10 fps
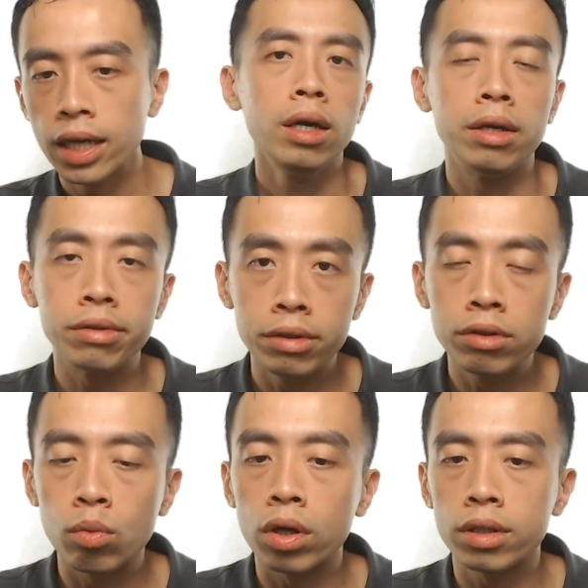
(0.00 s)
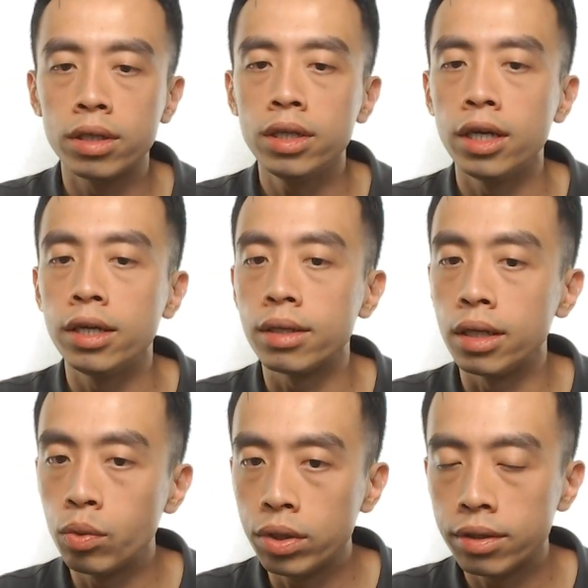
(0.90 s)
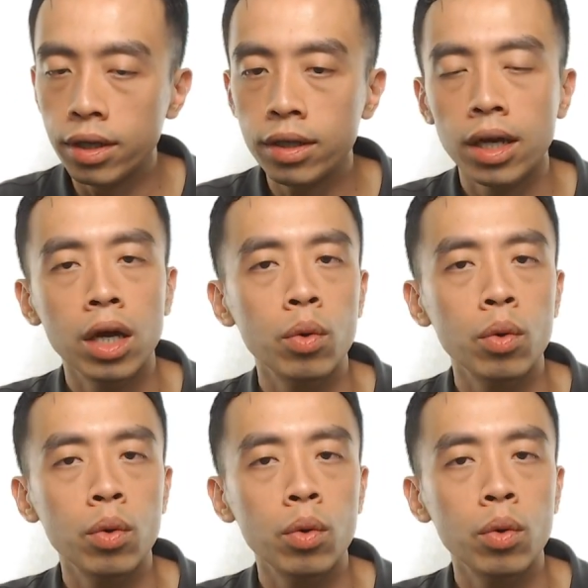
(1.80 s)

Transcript: And since water, it is a liquid state,